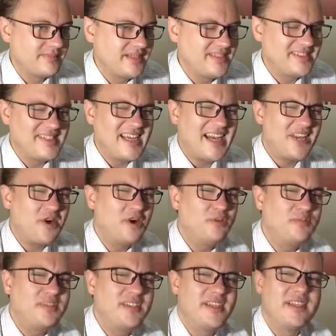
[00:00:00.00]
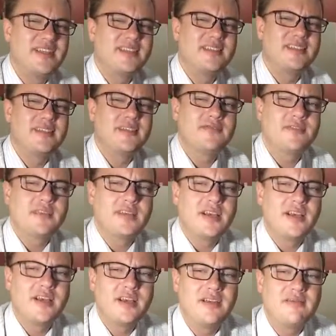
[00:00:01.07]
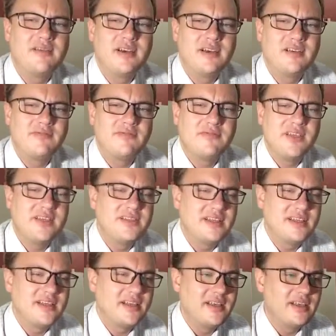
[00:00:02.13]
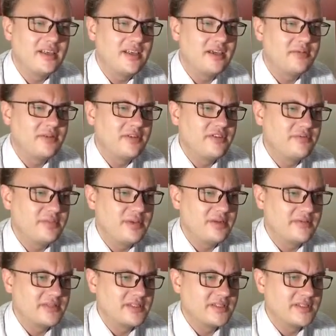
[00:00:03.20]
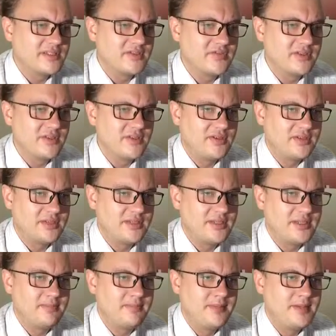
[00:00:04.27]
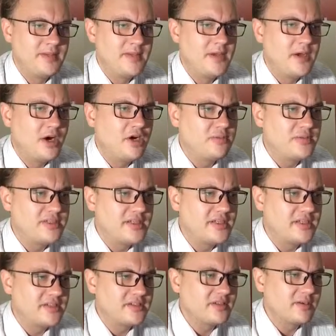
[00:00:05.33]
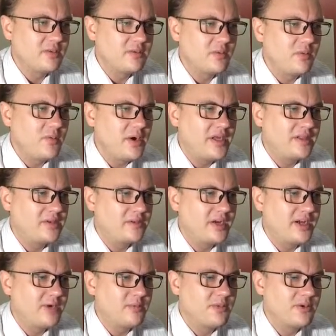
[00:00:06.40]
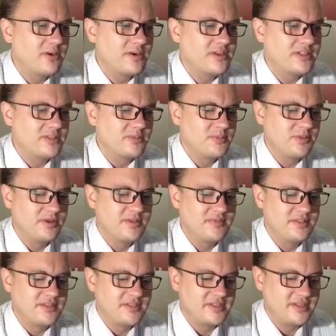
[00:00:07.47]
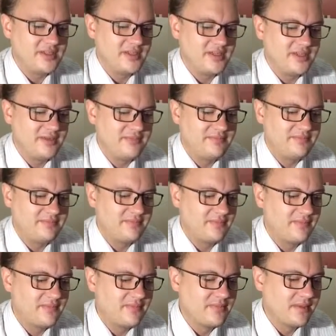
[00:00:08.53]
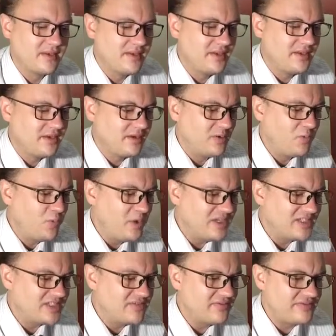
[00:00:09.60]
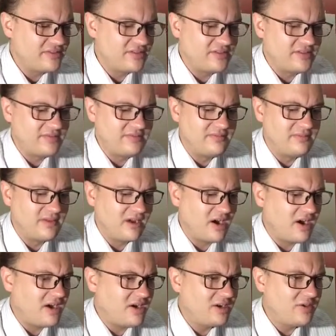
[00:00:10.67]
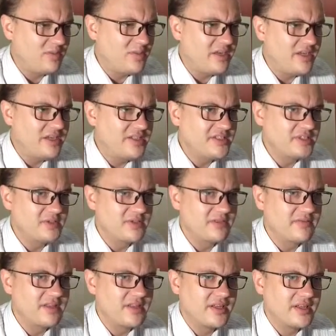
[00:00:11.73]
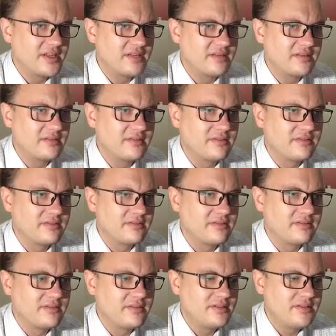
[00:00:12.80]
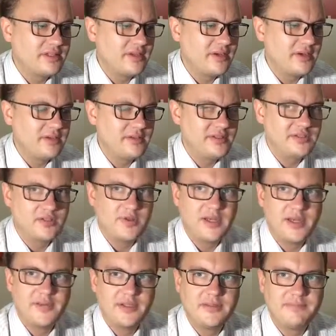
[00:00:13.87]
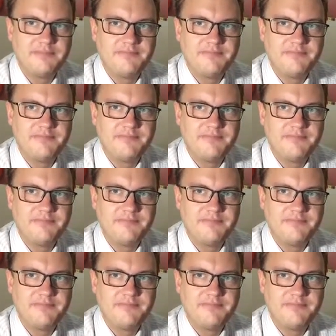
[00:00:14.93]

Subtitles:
It's not homesick. It's a different kind of feeling that you get when you've been overseas for a long time. Homesick isn't quite the right word. It's more of just a wistful, ennui sort of thing, is how I would describe it.